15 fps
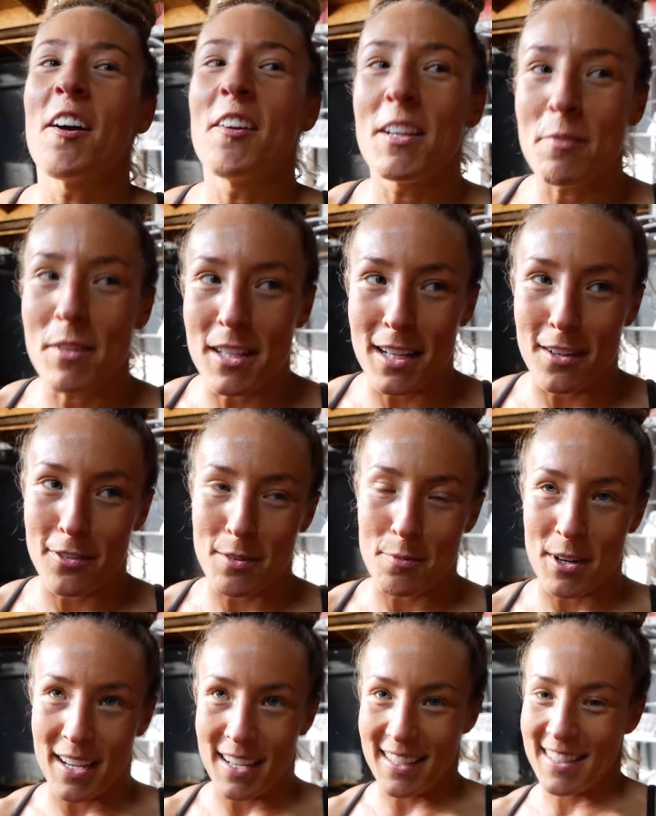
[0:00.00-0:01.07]
Only when you're lifting
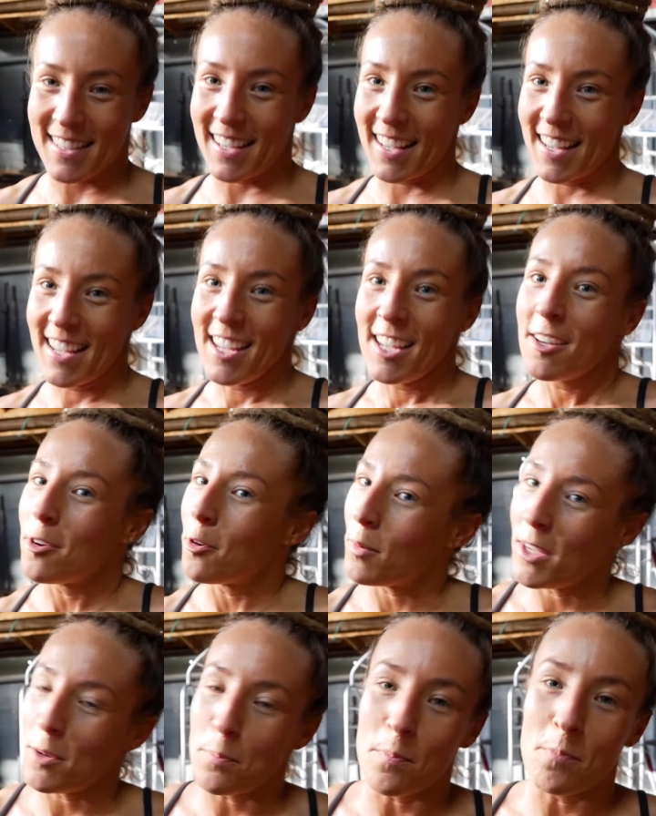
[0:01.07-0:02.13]
weights. Not
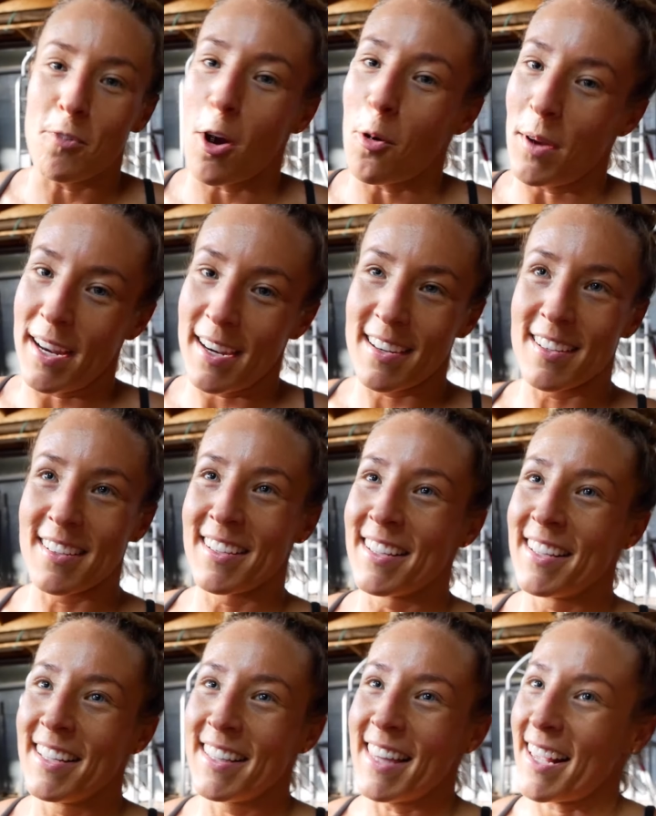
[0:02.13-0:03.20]
when you're rowing.
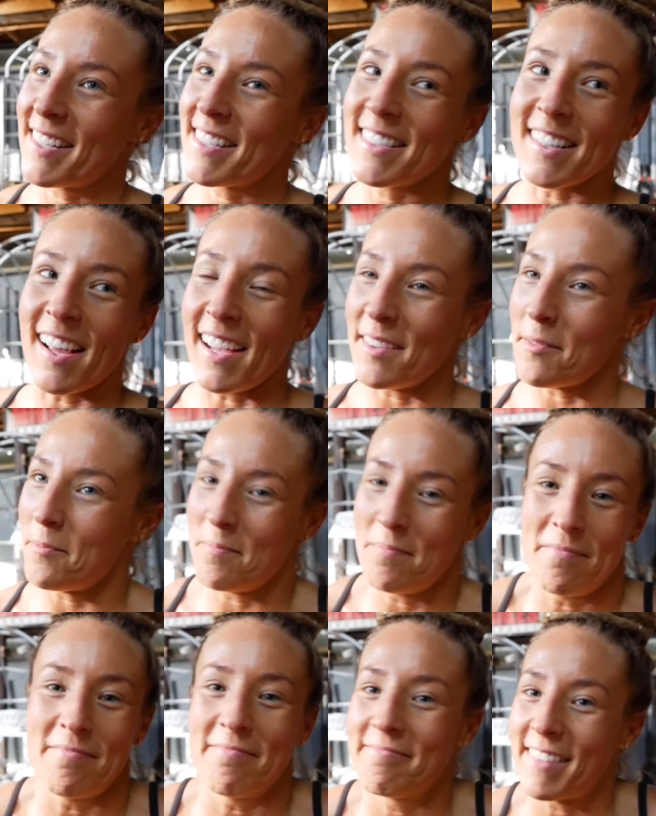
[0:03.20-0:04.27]
That's
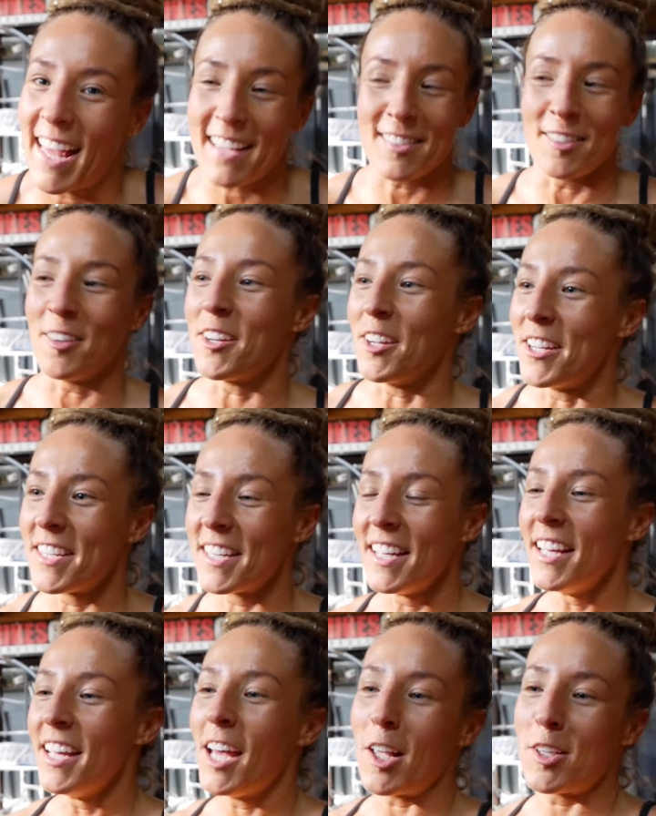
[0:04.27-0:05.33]
not good.
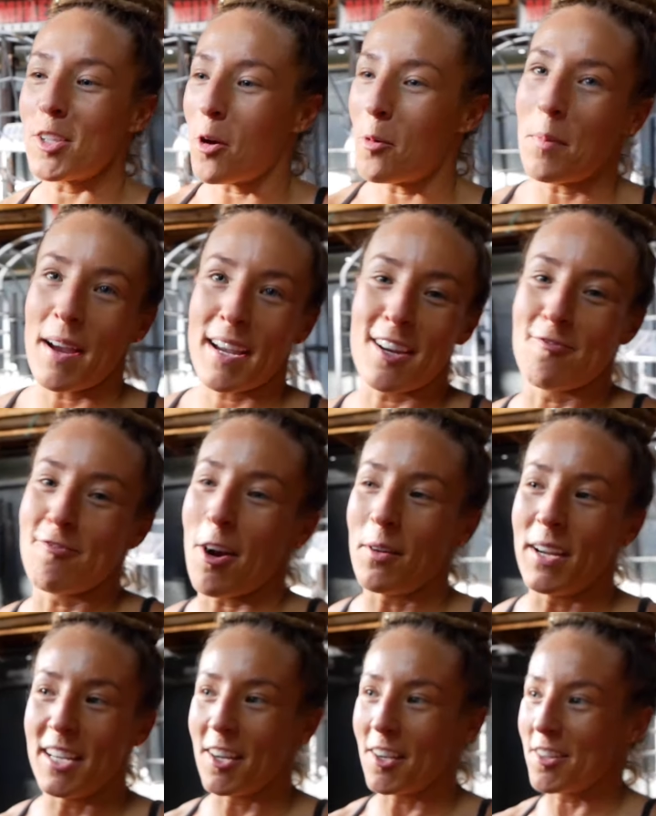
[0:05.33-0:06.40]
Assault bike and
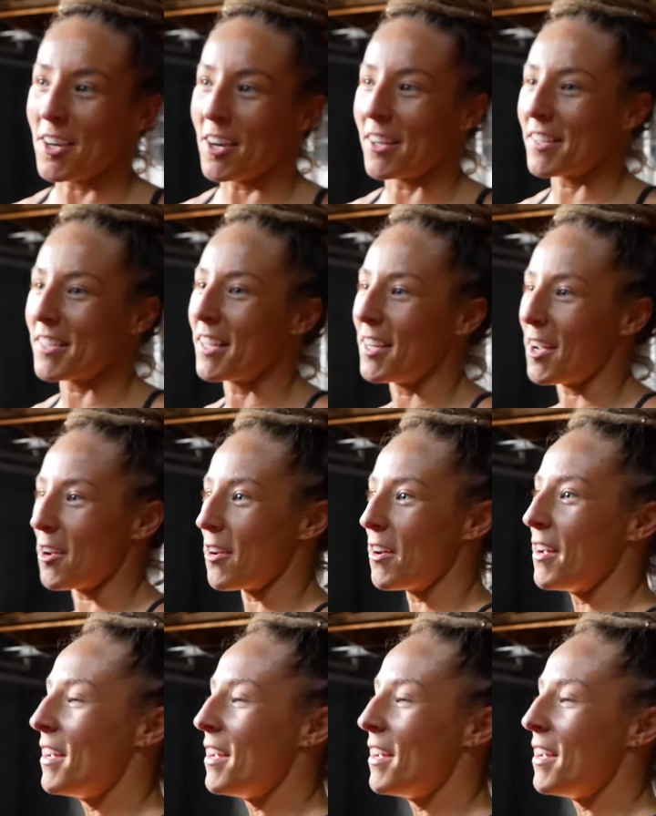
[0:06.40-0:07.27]
rowing, no chance. No.